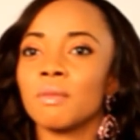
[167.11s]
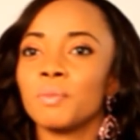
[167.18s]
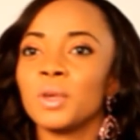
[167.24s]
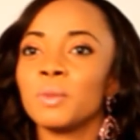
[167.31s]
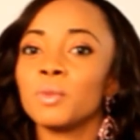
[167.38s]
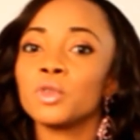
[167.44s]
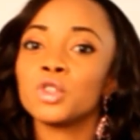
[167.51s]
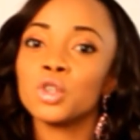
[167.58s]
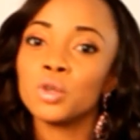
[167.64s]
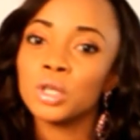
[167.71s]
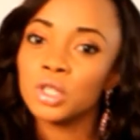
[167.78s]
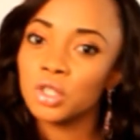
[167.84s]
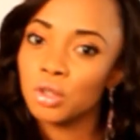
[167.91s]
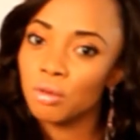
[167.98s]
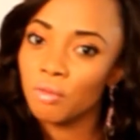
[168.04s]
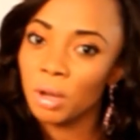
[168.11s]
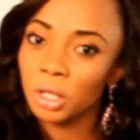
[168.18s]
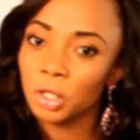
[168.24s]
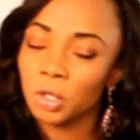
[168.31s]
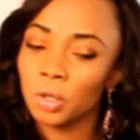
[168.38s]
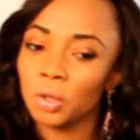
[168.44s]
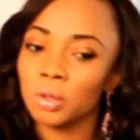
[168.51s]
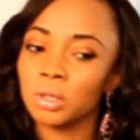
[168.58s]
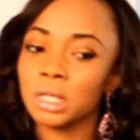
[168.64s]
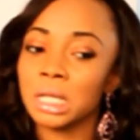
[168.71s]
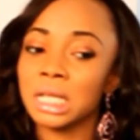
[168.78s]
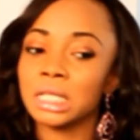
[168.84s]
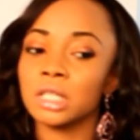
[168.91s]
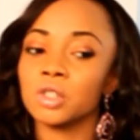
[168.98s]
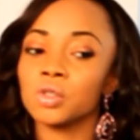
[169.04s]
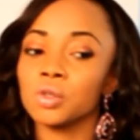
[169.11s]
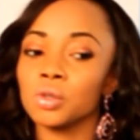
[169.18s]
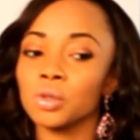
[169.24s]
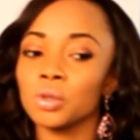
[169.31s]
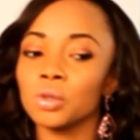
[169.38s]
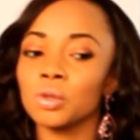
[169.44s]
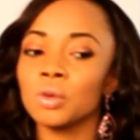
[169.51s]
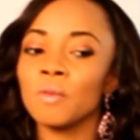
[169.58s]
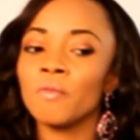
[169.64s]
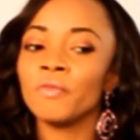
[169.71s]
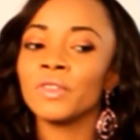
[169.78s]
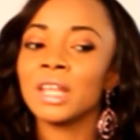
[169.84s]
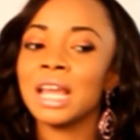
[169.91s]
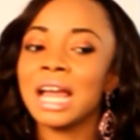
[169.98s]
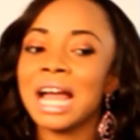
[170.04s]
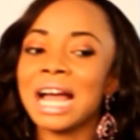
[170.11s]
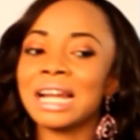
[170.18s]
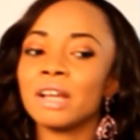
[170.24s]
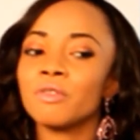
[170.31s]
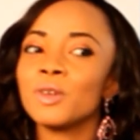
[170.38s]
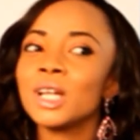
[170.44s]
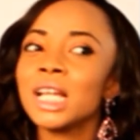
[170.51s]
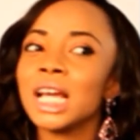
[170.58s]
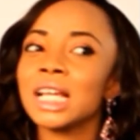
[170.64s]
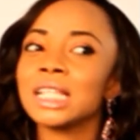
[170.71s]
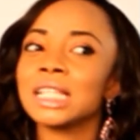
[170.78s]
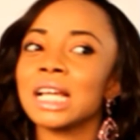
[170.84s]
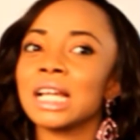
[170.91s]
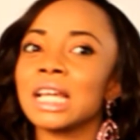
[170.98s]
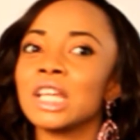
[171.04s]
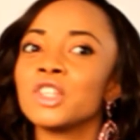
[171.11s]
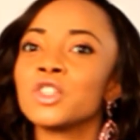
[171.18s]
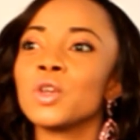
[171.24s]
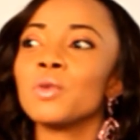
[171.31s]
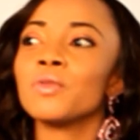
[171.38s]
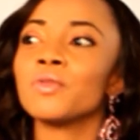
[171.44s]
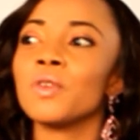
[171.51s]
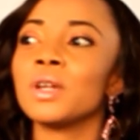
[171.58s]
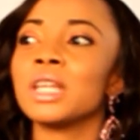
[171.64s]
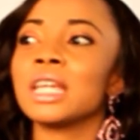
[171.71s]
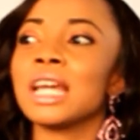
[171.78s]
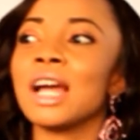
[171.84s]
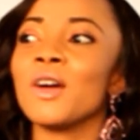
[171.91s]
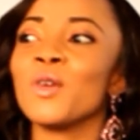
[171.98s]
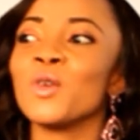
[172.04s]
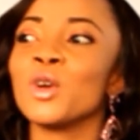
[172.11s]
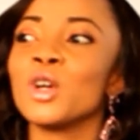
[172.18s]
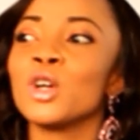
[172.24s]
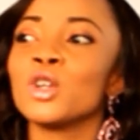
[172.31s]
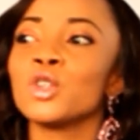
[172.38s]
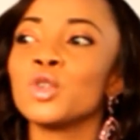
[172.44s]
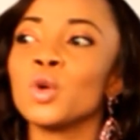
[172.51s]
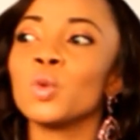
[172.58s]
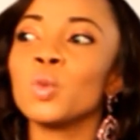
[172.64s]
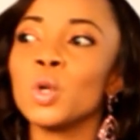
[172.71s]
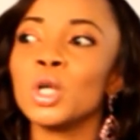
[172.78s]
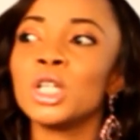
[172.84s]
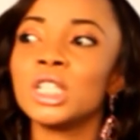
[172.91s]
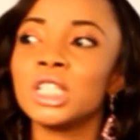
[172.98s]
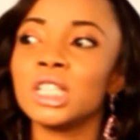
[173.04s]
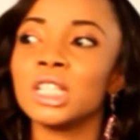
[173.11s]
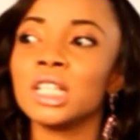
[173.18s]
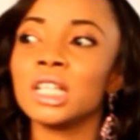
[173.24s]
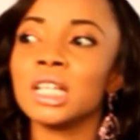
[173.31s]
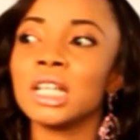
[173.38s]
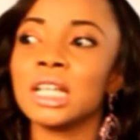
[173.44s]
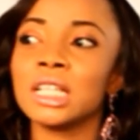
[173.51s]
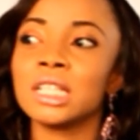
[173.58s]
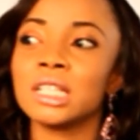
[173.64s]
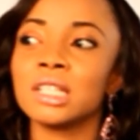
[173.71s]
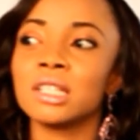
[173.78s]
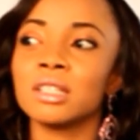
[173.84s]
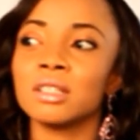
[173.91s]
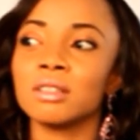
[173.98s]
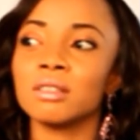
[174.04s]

people tune into the radio to listen to you, and I realize that it's so funny how your word is